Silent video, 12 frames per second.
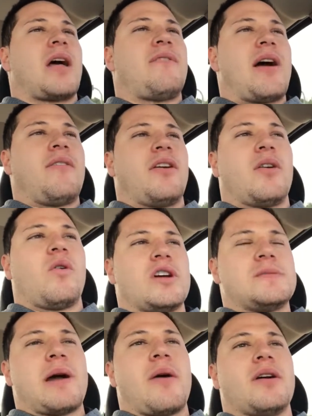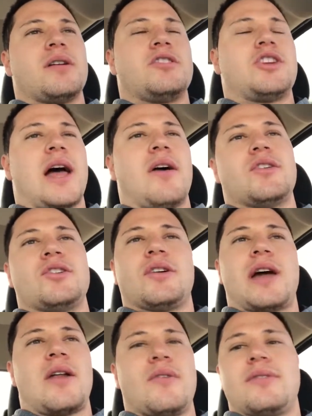500 horsepower
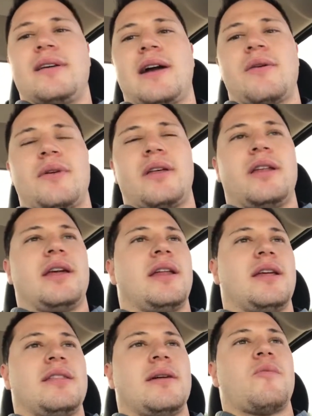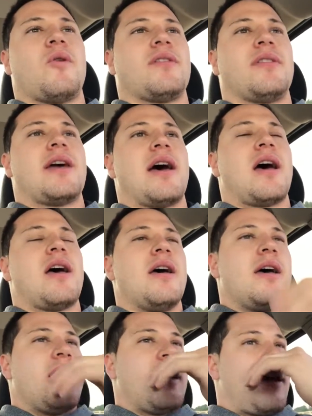Challenger, I don't think I really need anything more than that.
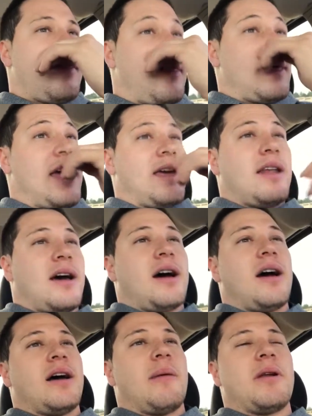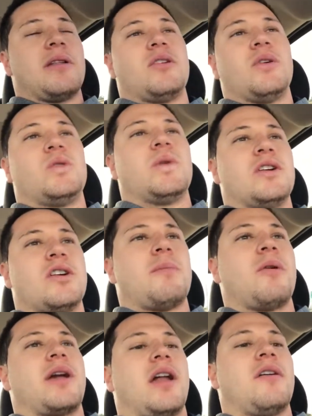And then I'm going to do a twin
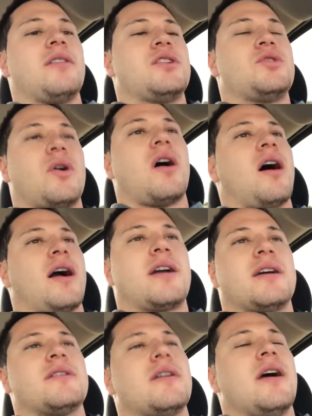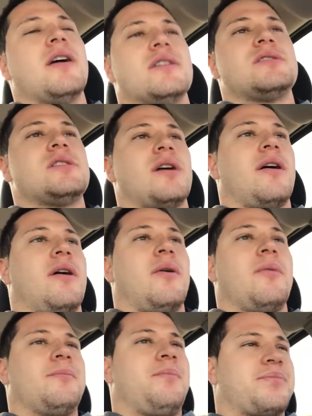turbo kit on the truck.
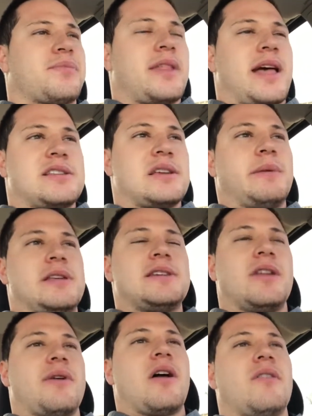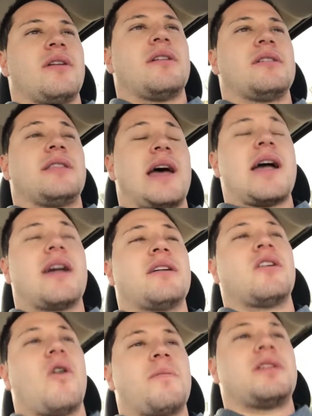So that's going to be sitting around, that
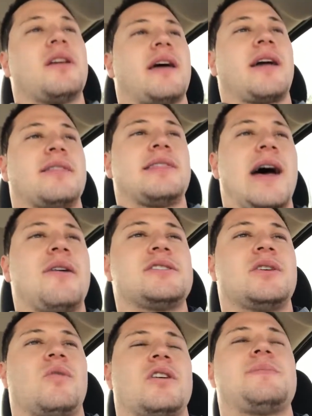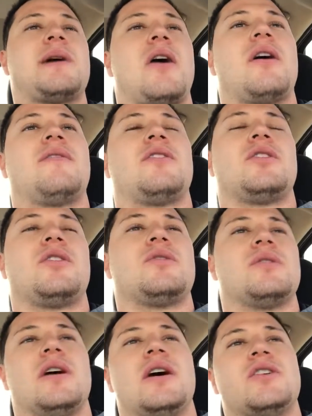can go up to like 1,000 horsepower if you
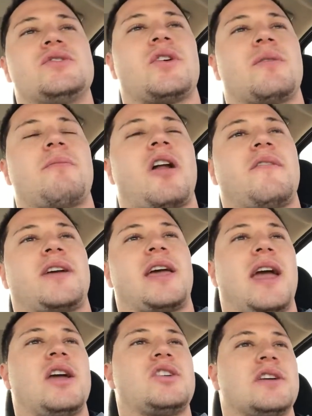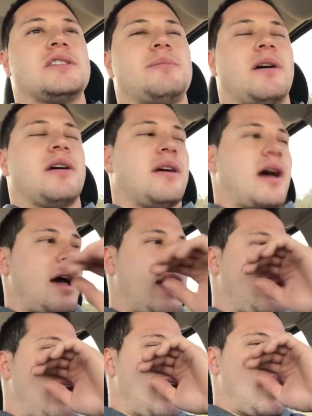do certain modifications. But
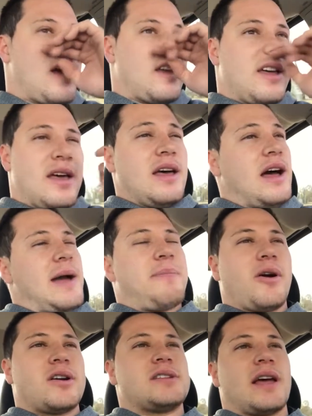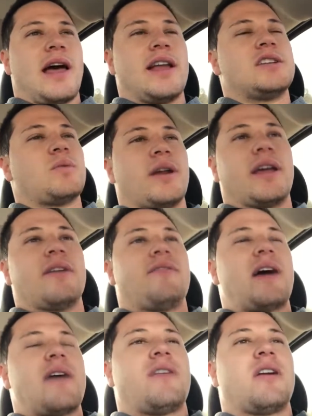I personally, I just want to get
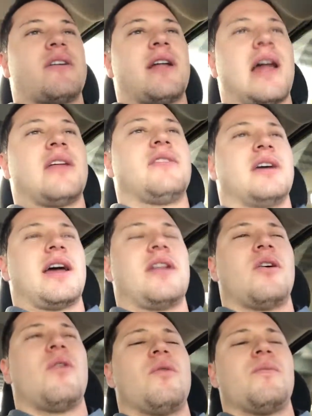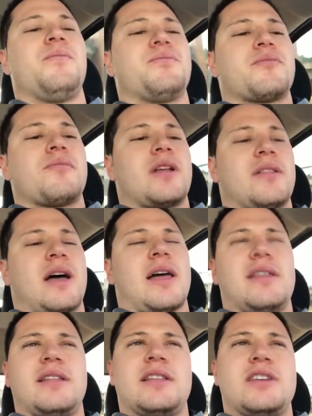500 out of it. I
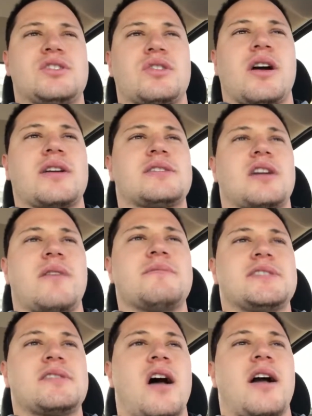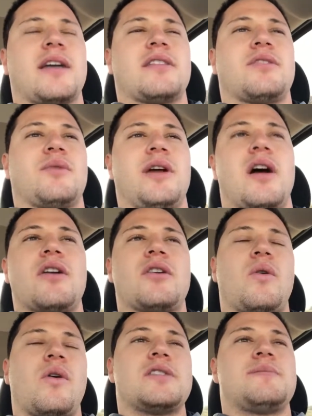think these trucks come stock at
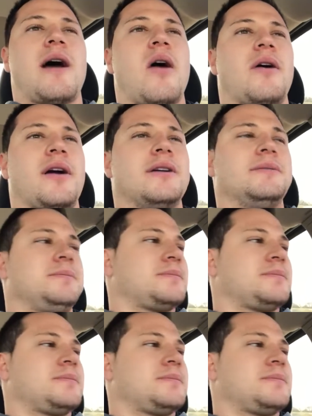300 horsepower.